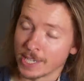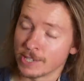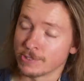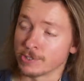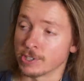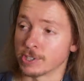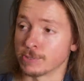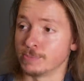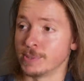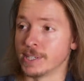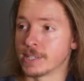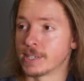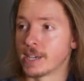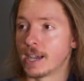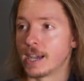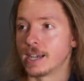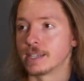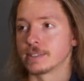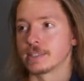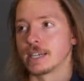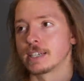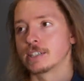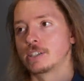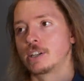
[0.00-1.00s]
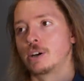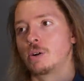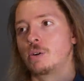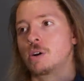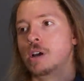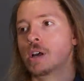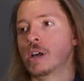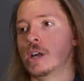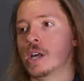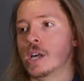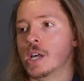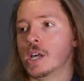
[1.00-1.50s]
Just me, guys. I don't know.
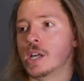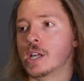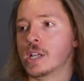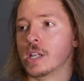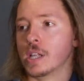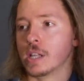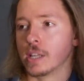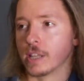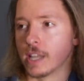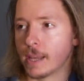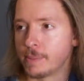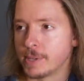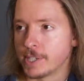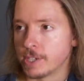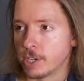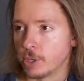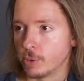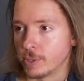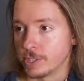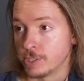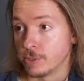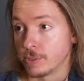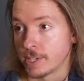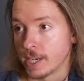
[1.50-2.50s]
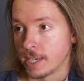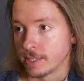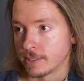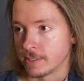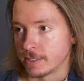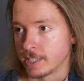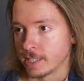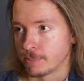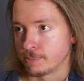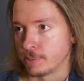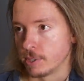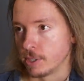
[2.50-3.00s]
Let me know what you
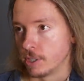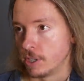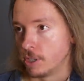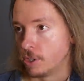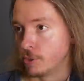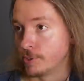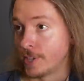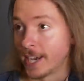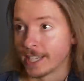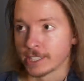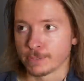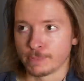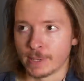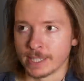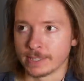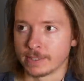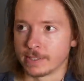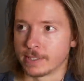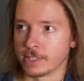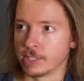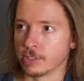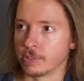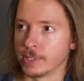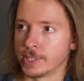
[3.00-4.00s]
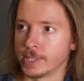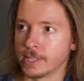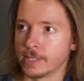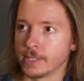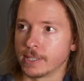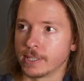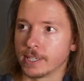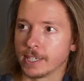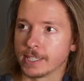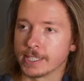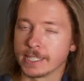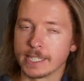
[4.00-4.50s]
guys think below. That's my
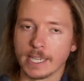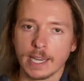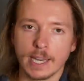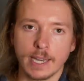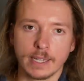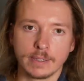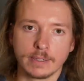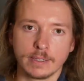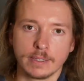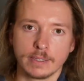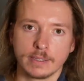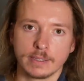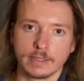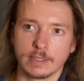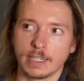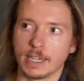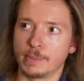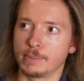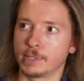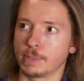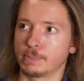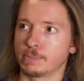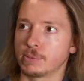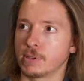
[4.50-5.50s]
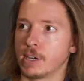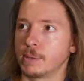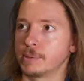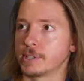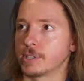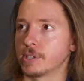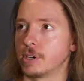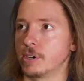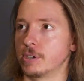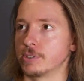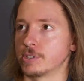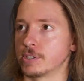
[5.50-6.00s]
theory. Again, I'm going to probably
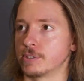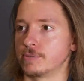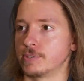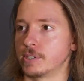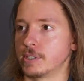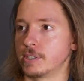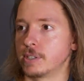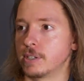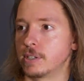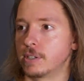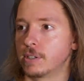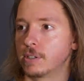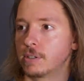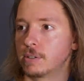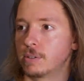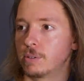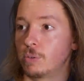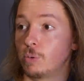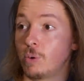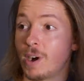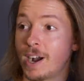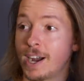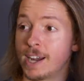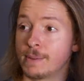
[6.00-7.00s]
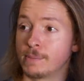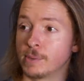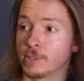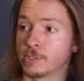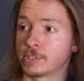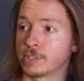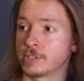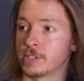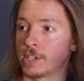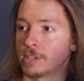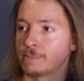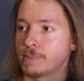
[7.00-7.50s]
call this video Why
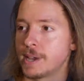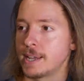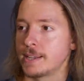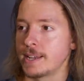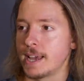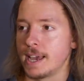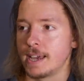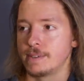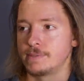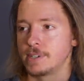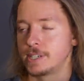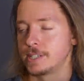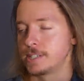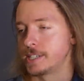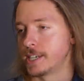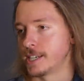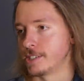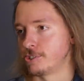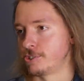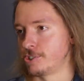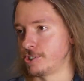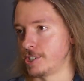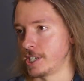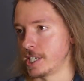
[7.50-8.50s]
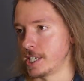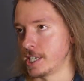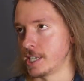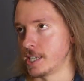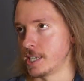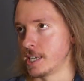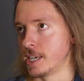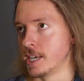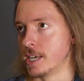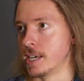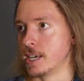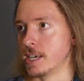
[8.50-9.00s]
Most Young Men Have
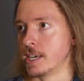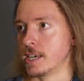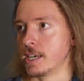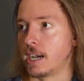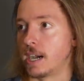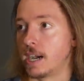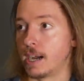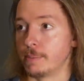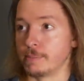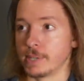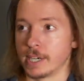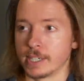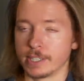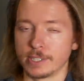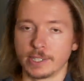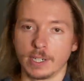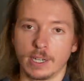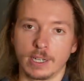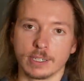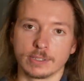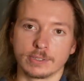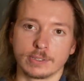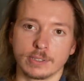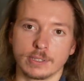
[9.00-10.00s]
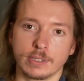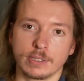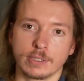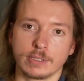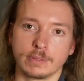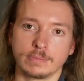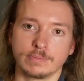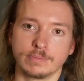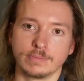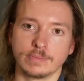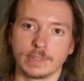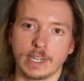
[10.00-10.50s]
ADHD. I'm not a
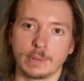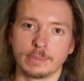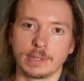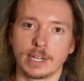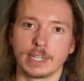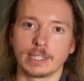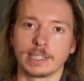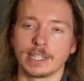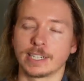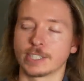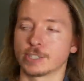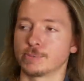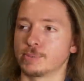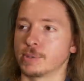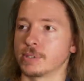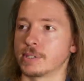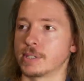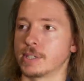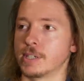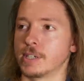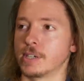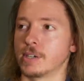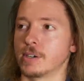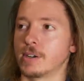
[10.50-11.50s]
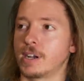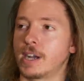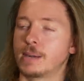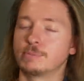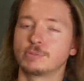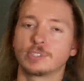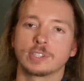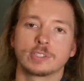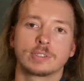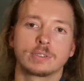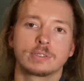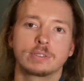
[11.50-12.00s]
doctor. I'm not an expert here.
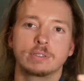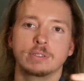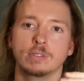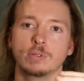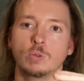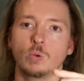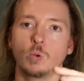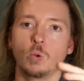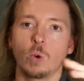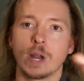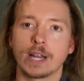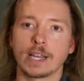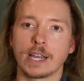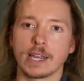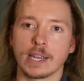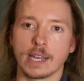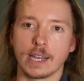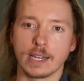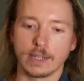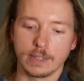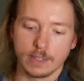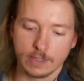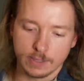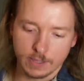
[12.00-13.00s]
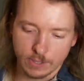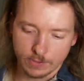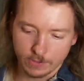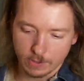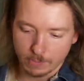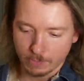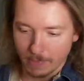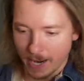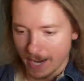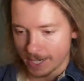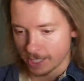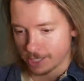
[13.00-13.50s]
I'm just winging it. This is
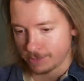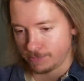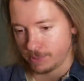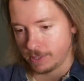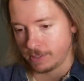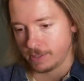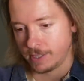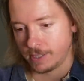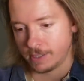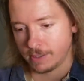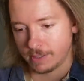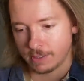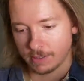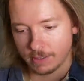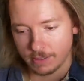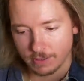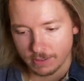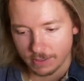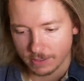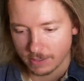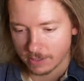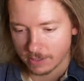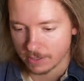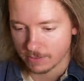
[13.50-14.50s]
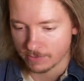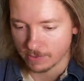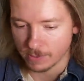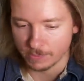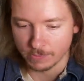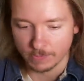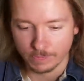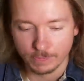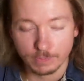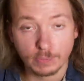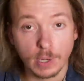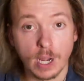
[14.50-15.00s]
from my experience,
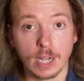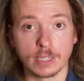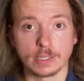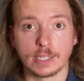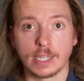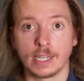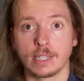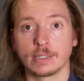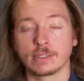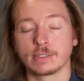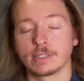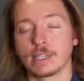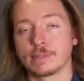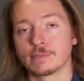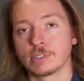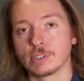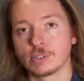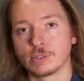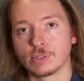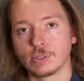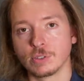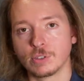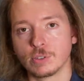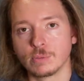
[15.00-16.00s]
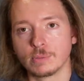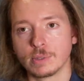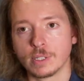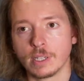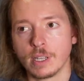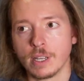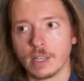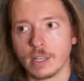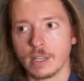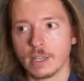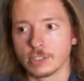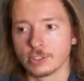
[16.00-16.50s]
from podcasts I've consumed,
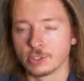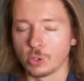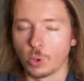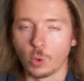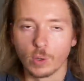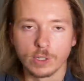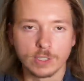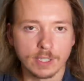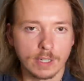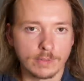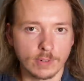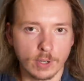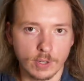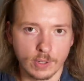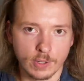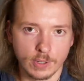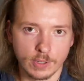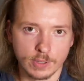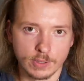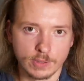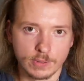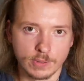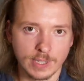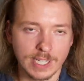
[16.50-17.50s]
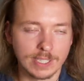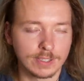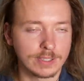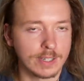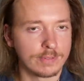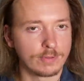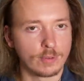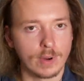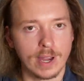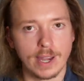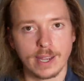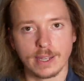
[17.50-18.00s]
stories I've heard, things
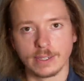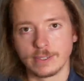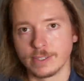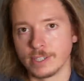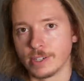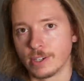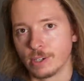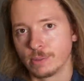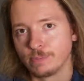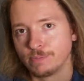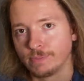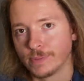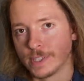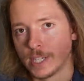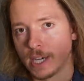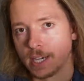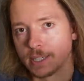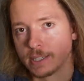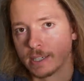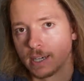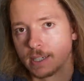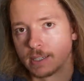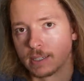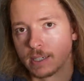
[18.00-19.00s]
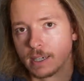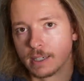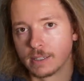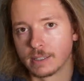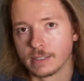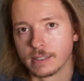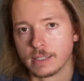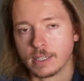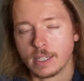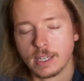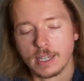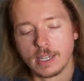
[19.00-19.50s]
I've read, you know, yada, yada,
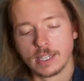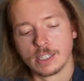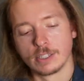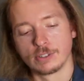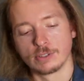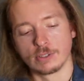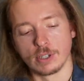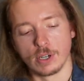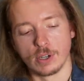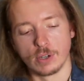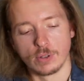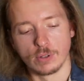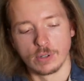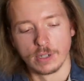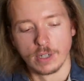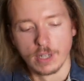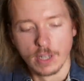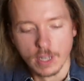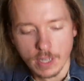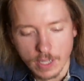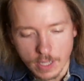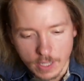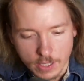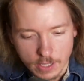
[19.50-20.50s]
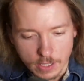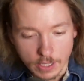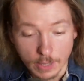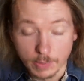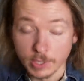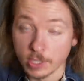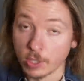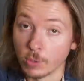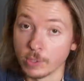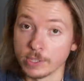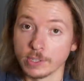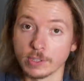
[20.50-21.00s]
yada. So let
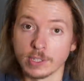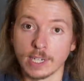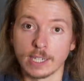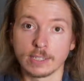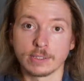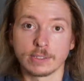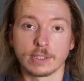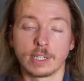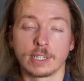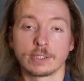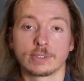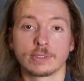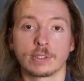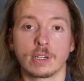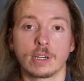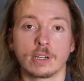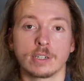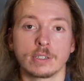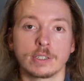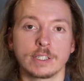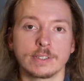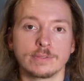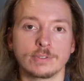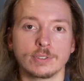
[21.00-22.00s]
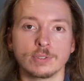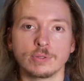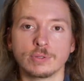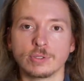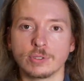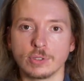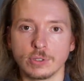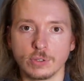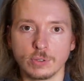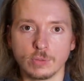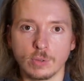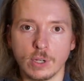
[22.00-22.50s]
me know what your guys' thoughts are. If you
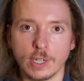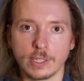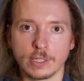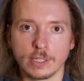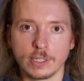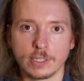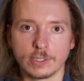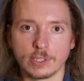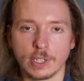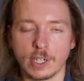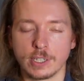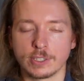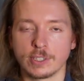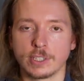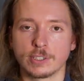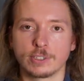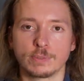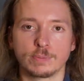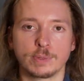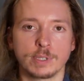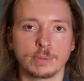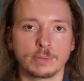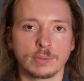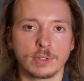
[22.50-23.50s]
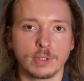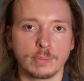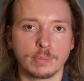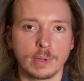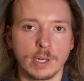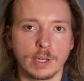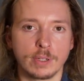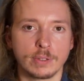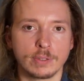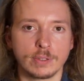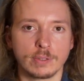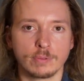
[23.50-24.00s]
do want to talk to other people
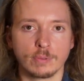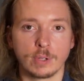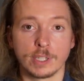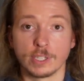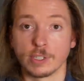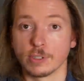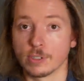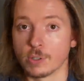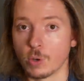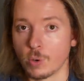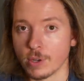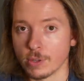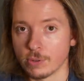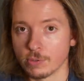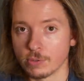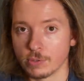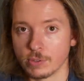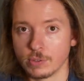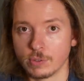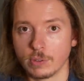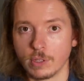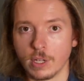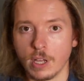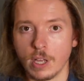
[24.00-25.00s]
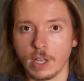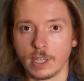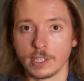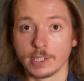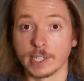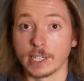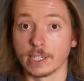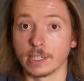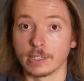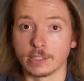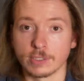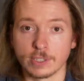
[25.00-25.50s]
about what you're going through,
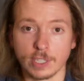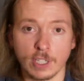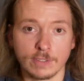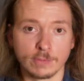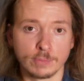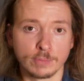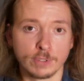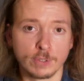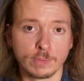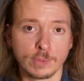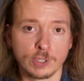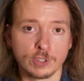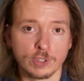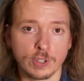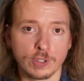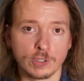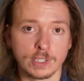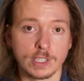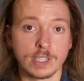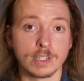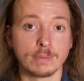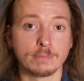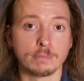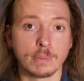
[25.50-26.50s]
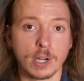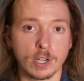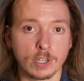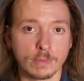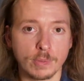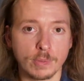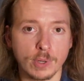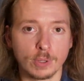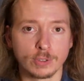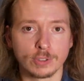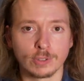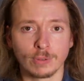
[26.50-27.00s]
Get on a self improvement journey,
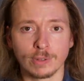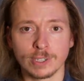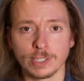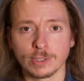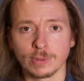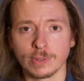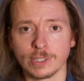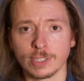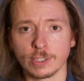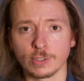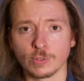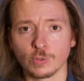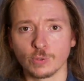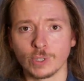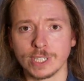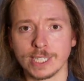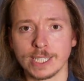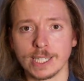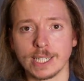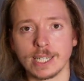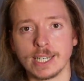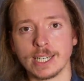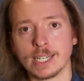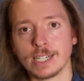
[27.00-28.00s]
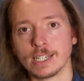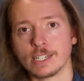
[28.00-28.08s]
Monk Mode 2023.